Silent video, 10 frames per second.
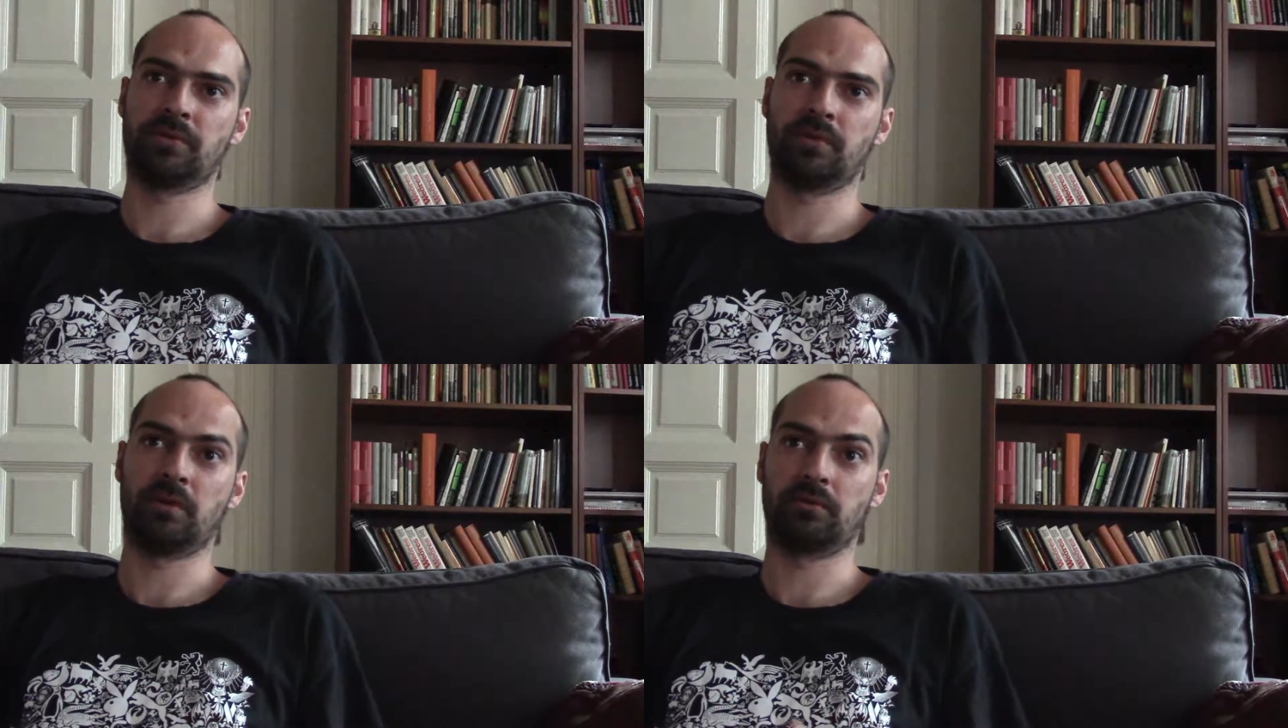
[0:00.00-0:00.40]

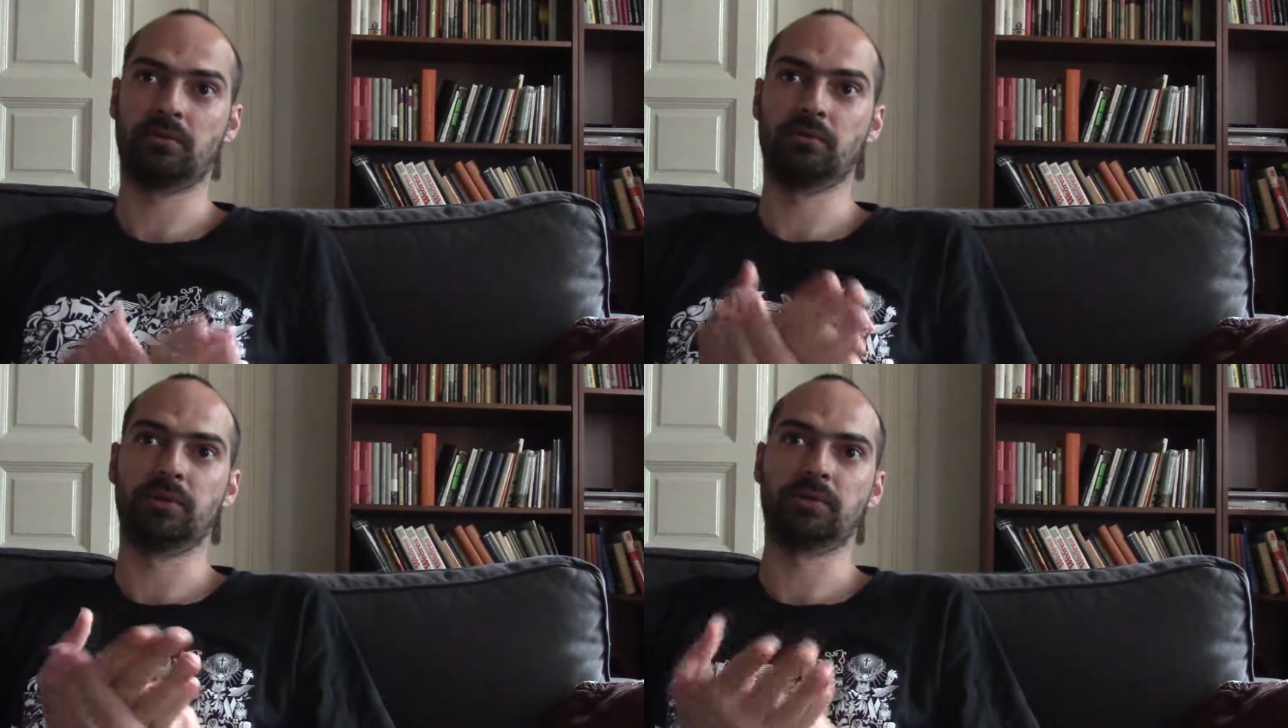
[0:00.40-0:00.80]
start
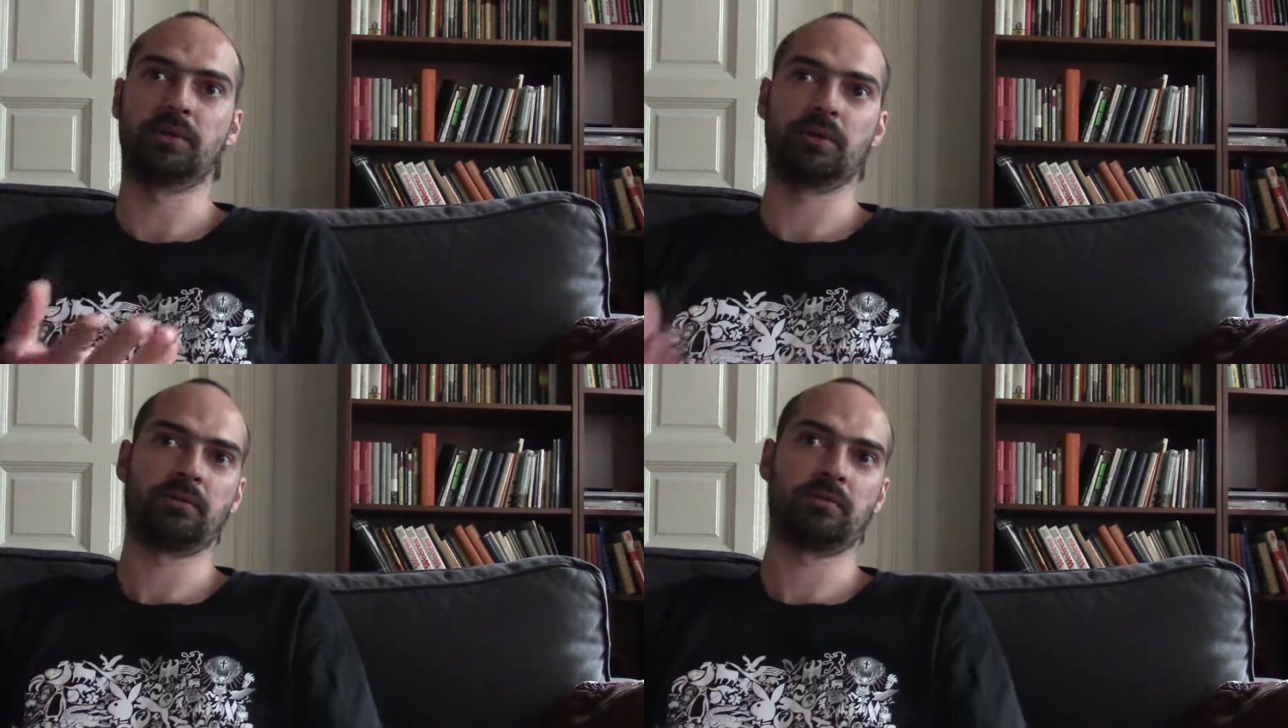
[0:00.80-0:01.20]
doing
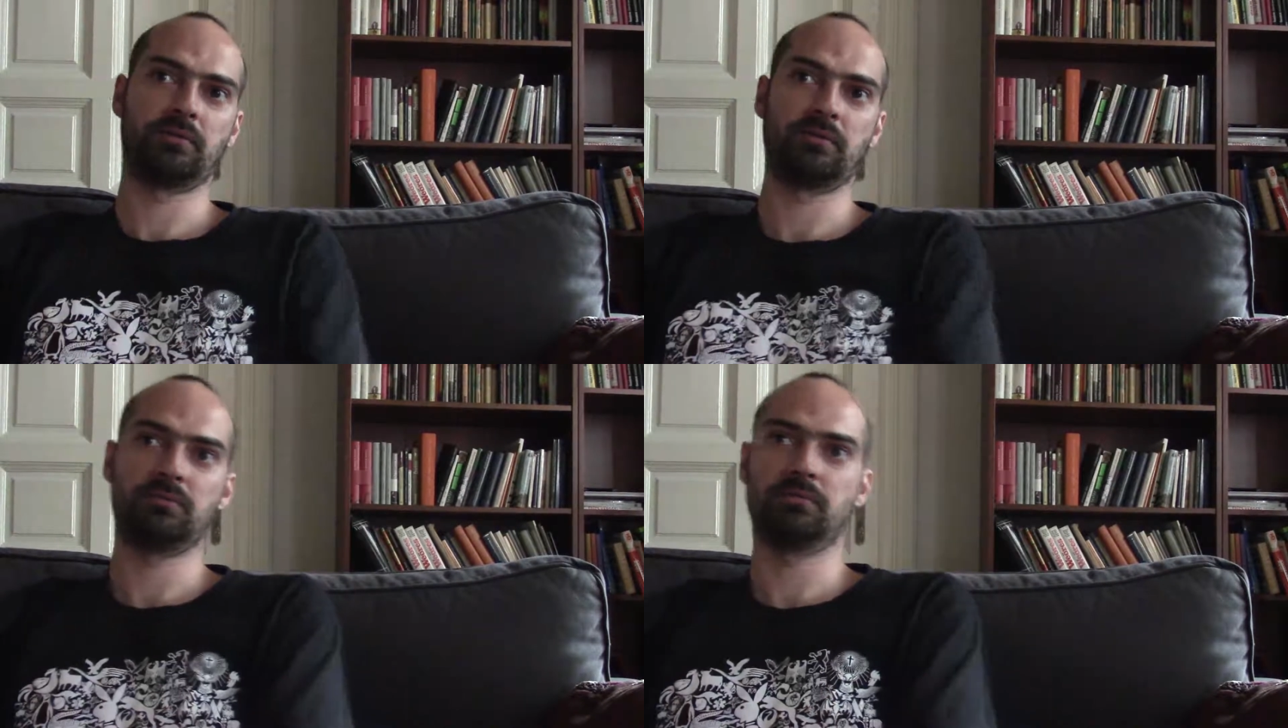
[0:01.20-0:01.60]
that,
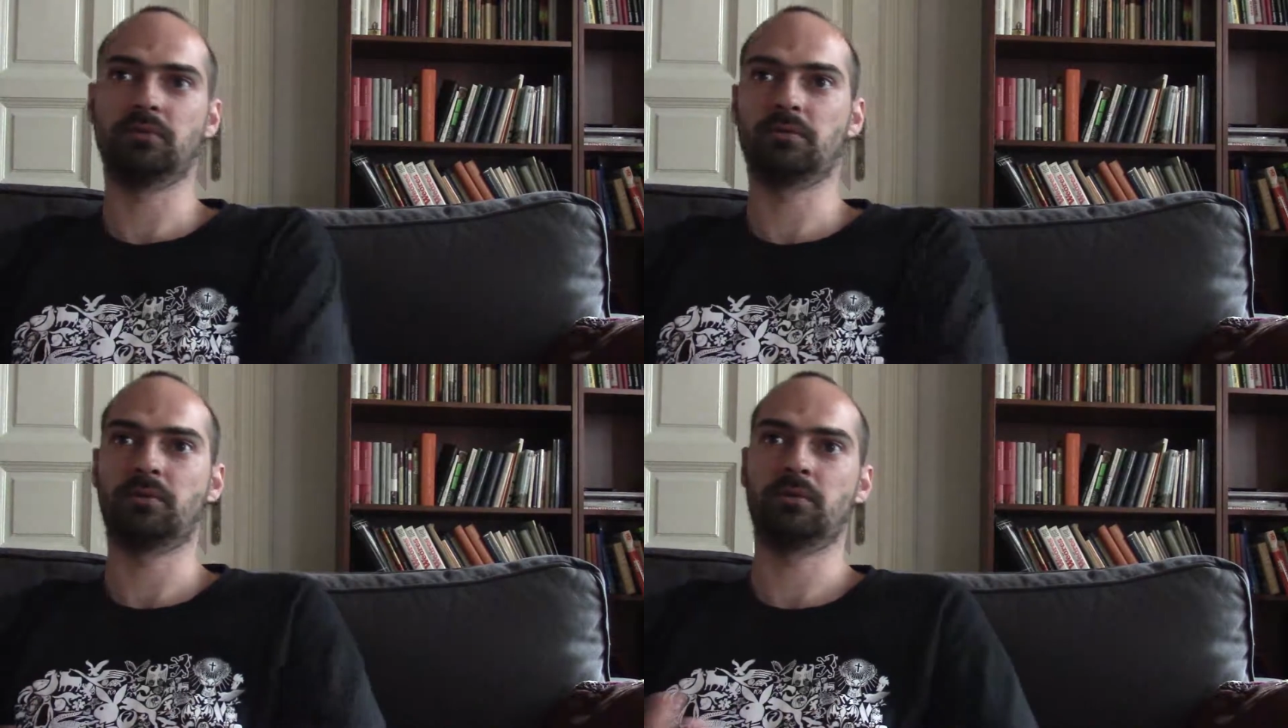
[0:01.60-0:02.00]

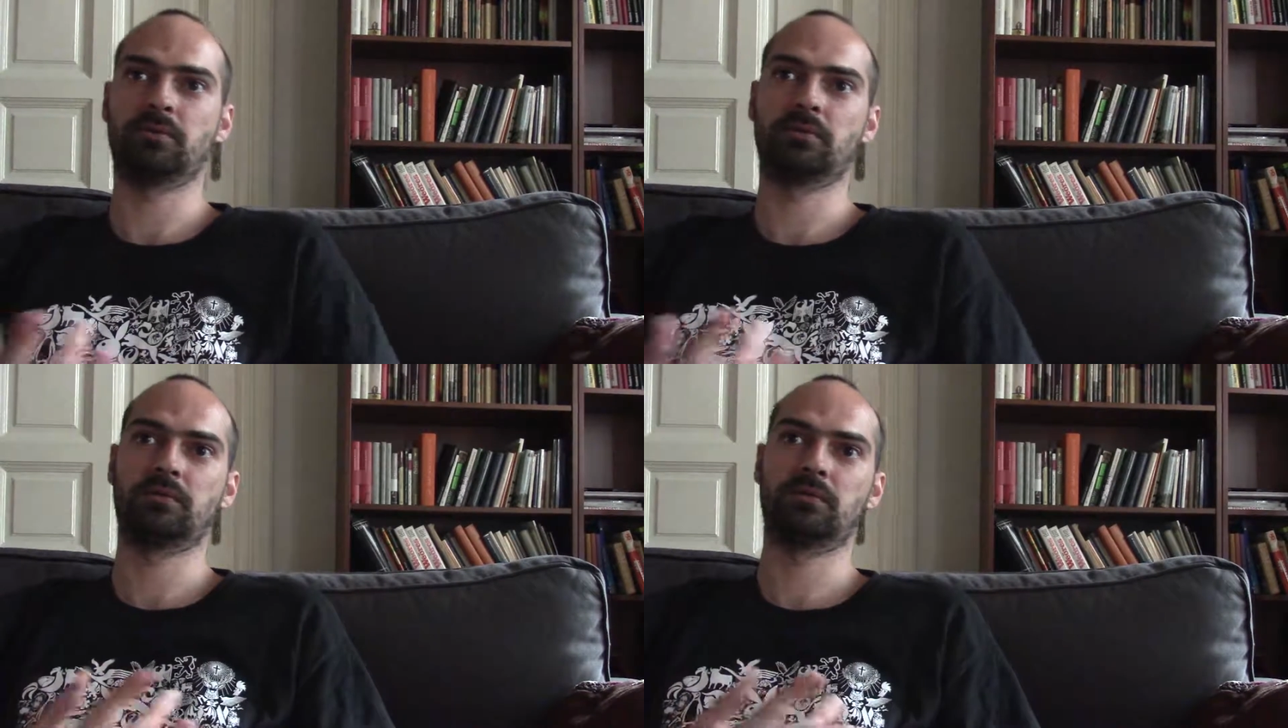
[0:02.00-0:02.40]

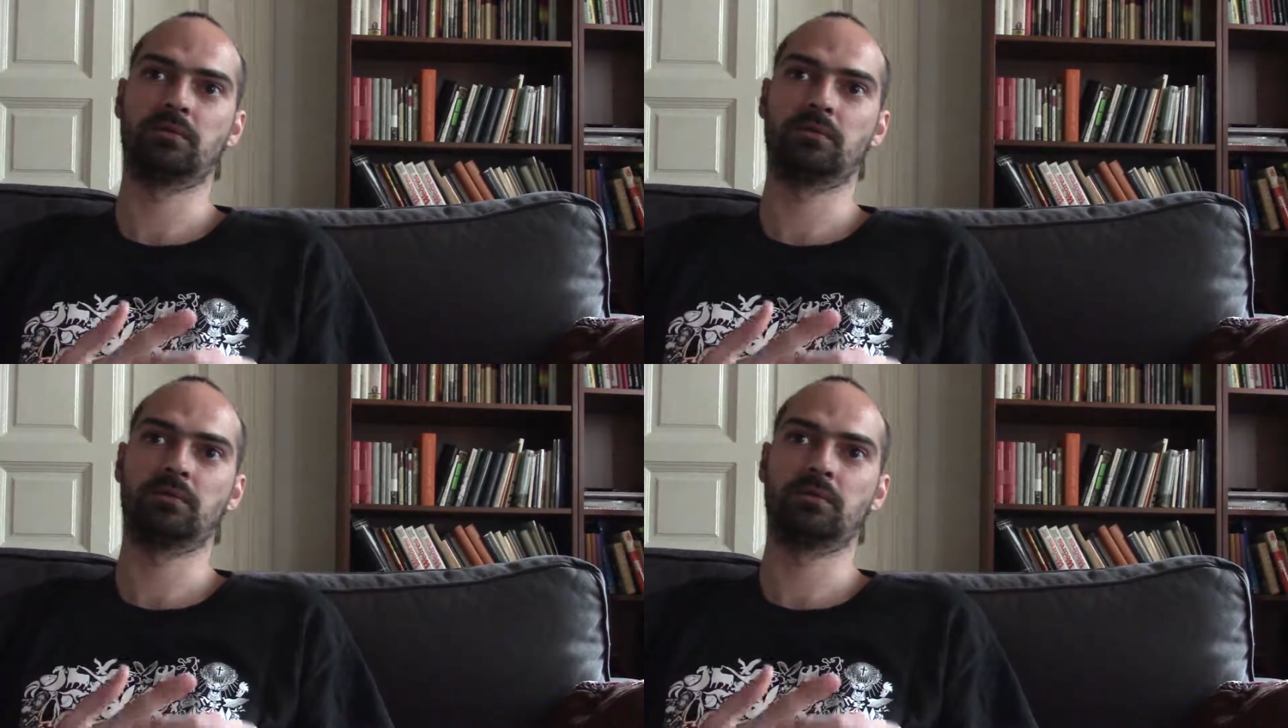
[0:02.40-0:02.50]
not